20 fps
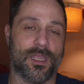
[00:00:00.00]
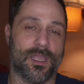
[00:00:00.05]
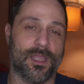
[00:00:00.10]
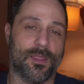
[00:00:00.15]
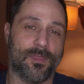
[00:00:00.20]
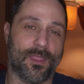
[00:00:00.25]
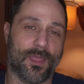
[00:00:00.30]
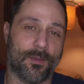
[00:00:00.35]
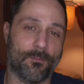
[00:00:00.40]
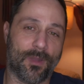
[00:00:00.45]

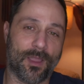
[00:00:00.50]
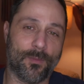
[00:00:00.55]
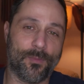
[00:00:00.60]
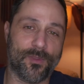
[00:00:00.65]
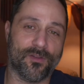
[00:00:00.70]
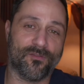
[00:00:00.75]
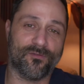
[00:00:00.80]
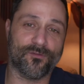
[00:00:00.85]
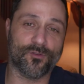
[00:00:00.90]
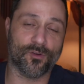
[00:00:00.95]
that might
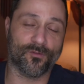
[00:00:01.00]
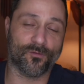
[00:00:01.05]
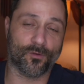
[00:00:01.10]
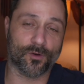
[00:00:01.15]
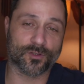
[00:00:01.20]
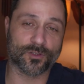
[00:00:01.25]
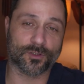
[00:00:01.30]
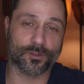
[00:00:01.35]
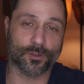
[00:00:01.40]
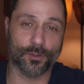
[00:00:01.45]
be a, your
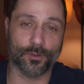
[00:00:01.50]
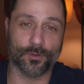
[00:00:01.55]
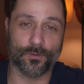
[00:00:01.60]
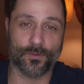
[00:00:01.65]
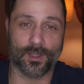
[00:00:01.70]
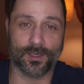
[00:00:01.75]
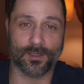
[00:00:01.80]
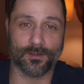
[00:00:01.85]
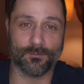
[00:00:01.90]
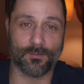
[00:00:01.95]
first clue
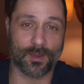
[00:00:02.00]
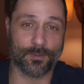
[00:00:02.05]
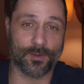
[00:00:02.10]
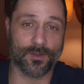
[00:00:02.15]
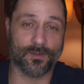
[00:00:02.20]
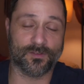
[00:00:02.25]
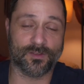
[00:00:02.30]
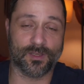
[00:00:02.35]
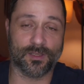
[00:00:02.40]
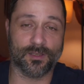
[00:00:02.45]
that
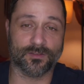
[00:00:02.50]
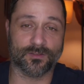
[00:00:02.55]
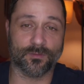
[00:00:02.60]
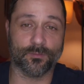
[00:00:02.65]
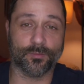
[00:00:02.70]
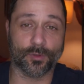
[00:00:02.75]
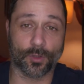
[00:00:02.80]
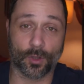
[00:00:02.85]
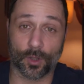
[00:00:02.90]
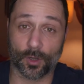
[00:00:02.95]
maybe the scene
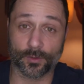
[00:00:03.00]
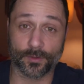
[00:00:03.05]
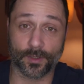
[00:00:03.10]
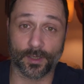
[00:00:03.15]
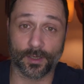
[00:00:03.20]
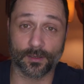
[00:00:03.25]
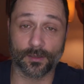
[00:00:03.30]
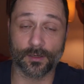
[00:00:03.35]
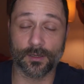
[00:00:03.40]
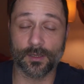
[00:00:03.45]
doesn't belong
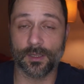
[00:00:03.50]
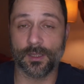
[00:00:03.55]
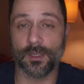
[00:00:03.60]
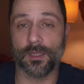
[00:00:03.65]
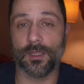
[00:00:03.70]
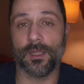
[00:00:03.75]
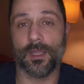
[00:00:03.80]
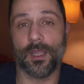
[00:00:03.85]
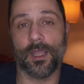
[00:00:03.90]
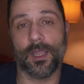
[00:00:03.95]
there
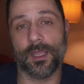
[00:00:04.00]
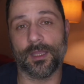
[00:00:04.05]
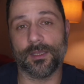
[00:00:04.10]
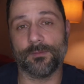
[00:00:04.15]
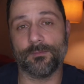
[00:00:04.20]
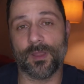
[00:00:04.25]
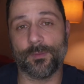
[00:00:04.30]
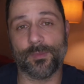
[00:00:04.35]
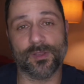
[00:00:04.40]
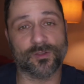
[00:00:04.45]

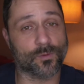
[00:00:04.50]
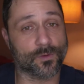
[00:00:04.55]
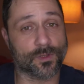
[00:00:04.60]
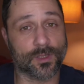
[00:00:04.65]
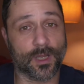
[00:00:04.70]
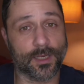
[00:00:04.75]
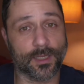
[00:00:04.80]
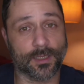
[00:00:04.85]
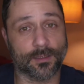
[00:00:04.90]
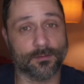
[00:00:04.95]
and maybe it's worth
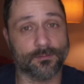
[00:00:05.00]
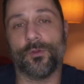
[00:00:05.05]
cutting.